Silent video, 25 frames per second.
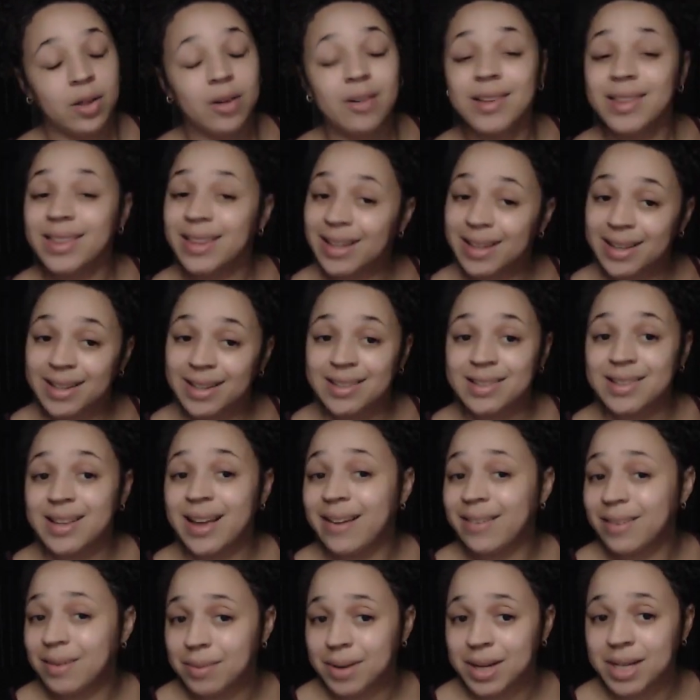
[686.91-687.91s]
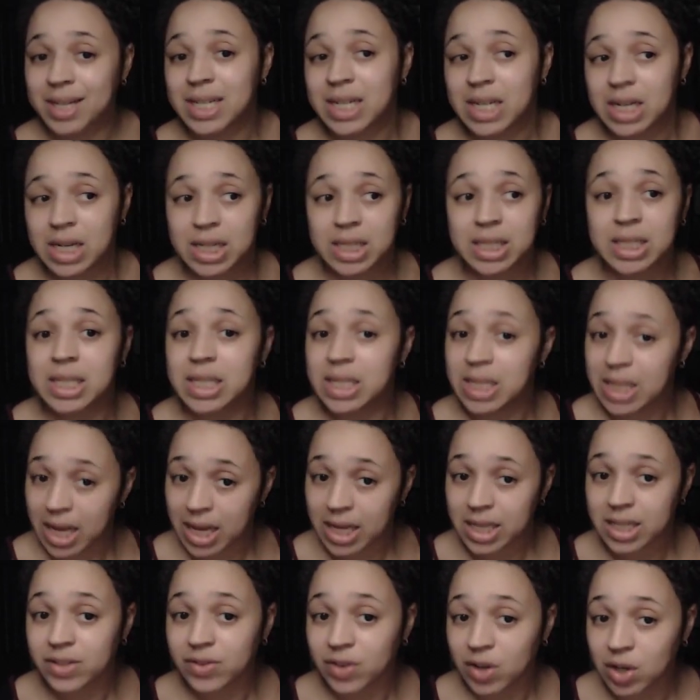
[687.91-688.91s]
The only thing is, I have to make sure she
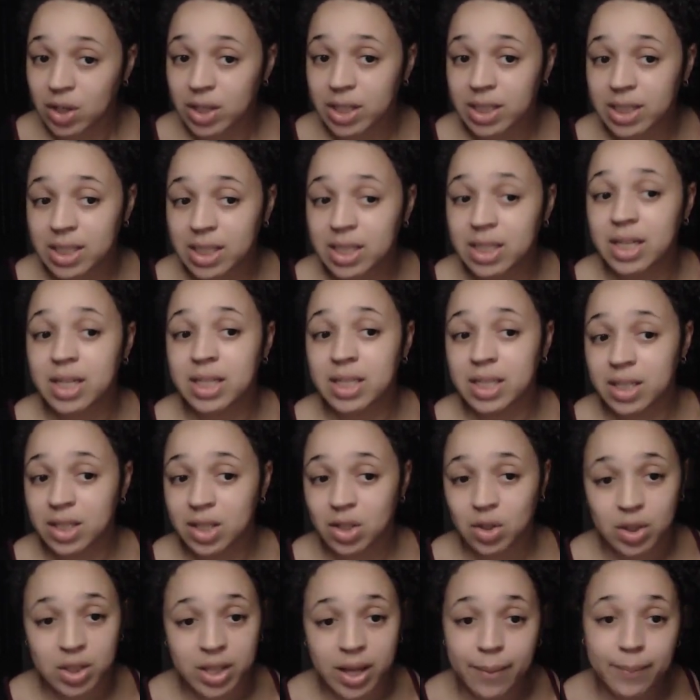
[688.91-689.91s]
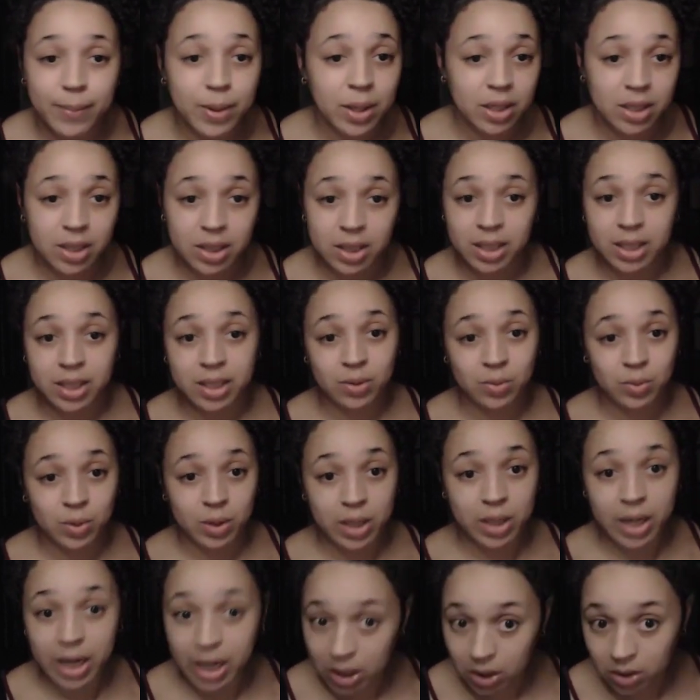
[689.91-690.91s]
stays focused and doesn't use that marker
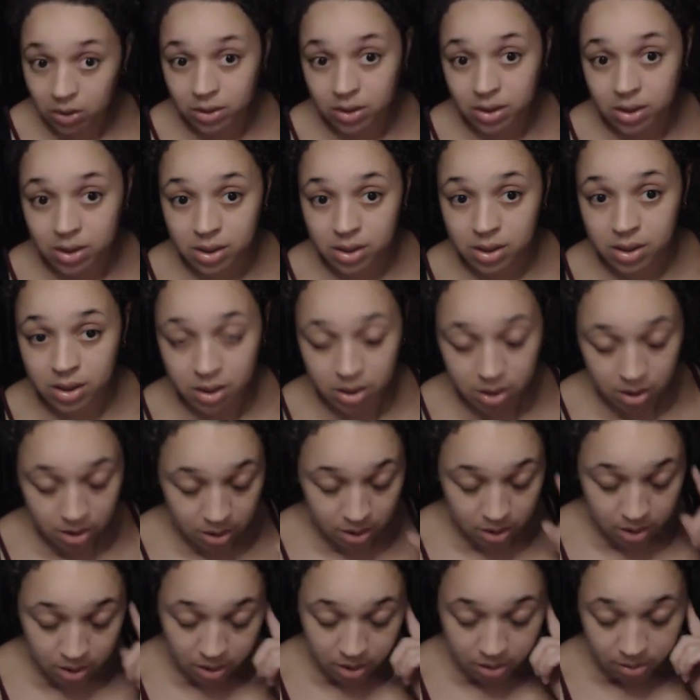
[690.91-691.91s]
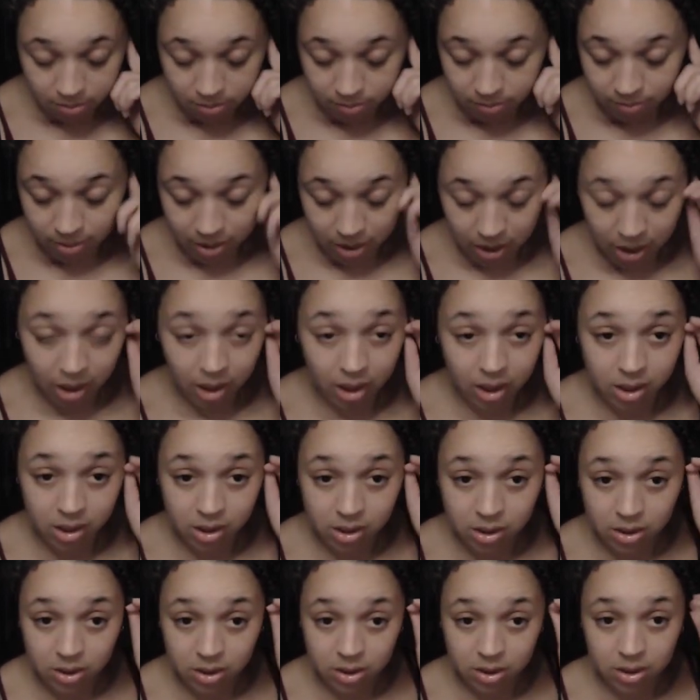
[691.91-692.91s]
anywhere else
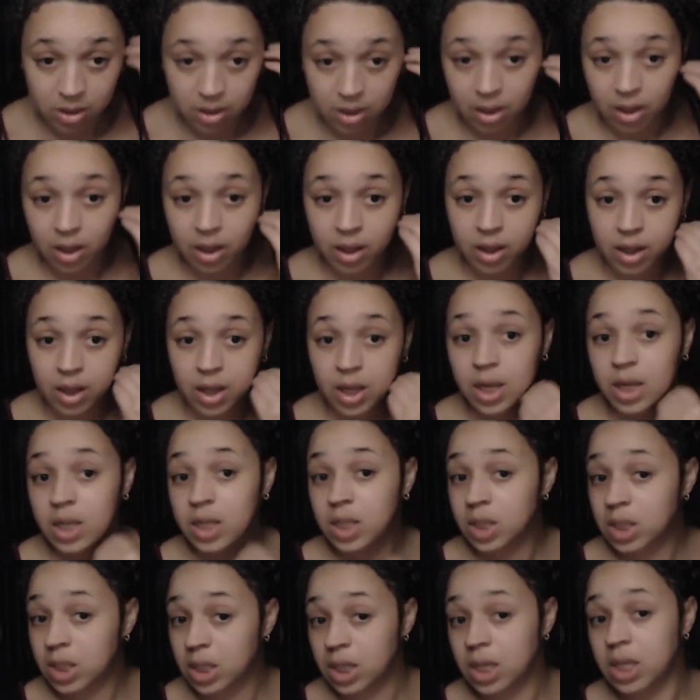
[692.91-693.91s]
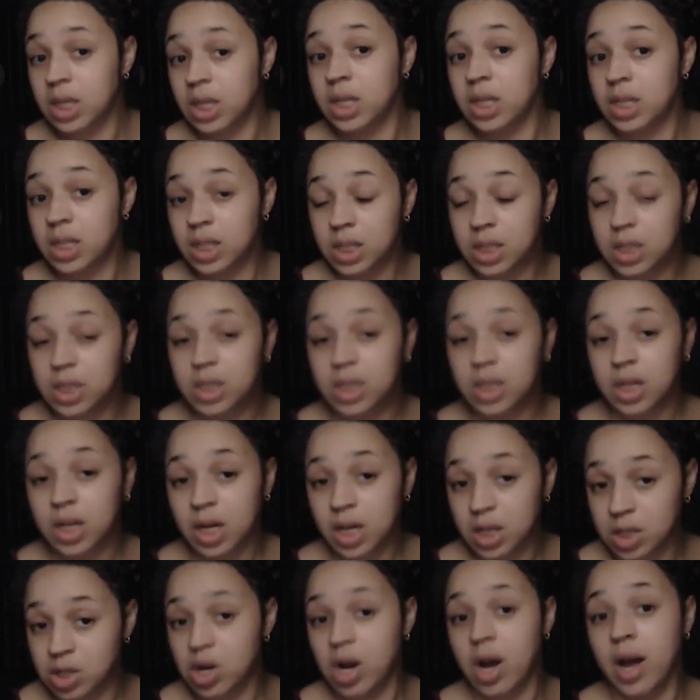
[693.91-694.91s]
because she is
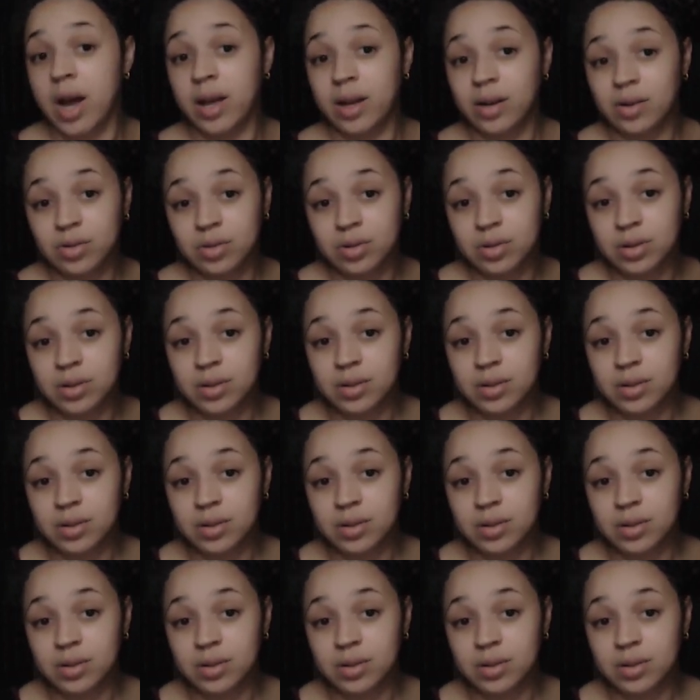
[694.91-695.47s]
a child